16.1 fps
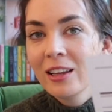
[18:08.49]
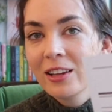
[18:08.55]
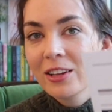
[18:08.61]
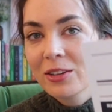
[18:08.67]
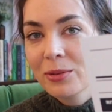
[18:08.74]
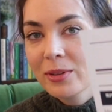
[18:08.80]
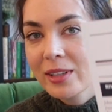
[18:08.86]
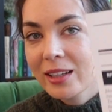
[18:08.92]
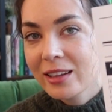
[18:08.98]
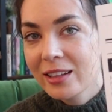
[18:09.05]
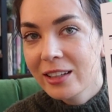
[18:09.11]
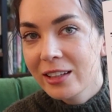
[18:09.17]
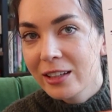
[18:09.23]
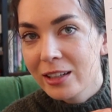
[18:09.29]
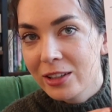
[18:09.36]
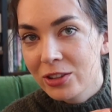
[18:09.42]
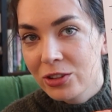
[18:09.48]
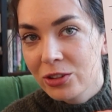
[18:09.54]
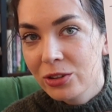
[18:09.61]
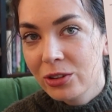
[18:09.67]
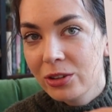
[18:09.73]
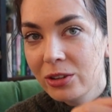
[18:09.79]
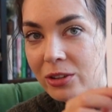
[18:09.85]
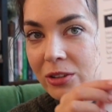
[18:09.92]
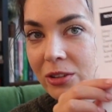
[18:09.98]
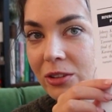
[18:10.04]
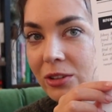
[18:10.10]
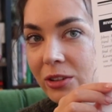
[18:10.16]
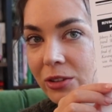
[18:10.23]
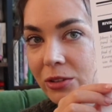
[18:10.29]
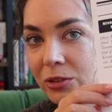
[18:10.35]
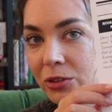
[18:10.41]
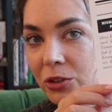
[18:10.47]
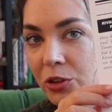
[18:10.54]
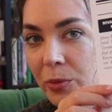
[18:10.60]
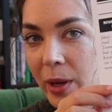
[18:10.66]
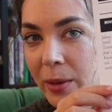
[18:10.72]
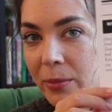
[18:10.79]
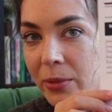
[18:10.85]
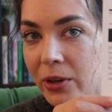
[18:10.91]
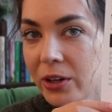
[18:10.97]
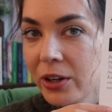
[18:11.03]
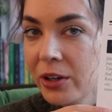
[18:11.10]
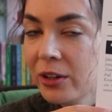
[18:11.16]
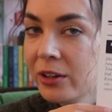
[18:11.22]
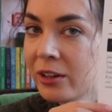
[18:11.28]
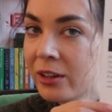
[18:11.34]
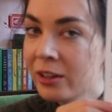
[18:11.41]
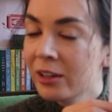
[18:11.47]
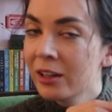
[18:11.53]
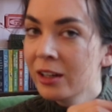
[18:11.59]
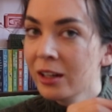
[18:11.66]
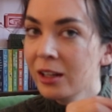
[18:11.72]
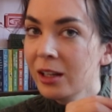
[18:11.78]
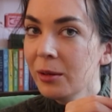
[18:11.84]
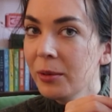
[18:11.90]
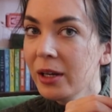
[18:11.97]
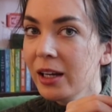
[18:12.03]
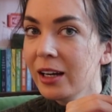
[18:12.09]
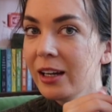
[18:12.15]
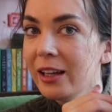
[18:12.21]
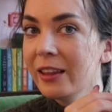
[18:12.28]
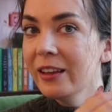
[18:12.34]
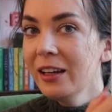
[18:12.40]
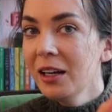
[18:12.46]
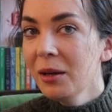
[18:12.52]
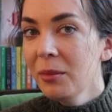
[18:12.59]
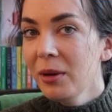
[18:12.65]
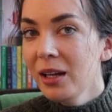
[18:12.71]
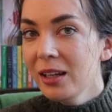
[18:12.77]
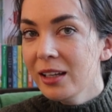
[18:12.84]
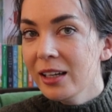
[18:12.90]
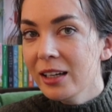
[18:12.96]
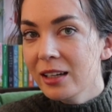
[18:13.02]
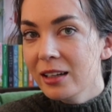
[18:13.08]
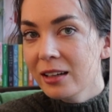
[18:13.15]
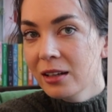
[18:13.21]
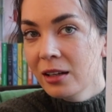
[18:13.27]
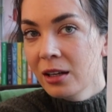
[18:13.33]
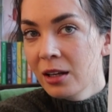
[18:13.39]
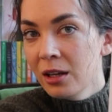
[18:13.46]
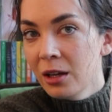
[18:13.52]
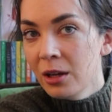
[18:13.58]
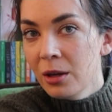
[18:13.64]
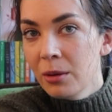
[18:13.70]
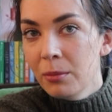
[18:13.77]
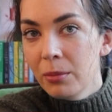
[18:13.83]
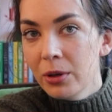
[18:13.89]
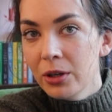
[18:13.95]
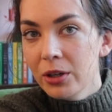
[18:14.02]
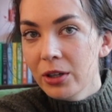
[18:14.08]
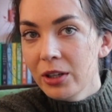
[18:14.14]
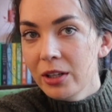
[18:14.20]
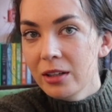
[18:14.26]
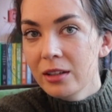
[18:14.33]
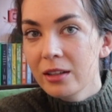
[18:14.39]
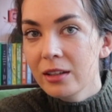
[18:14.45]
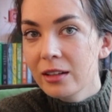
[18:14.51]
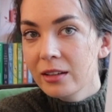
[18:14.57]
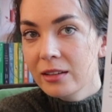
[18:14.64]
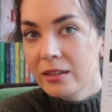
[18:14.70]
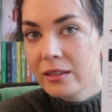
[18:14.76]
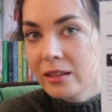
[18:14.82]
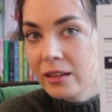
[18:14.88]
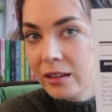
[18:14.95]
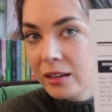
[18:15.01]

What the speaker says: this was like the initial little newspaper clipping, and I think I might like put, because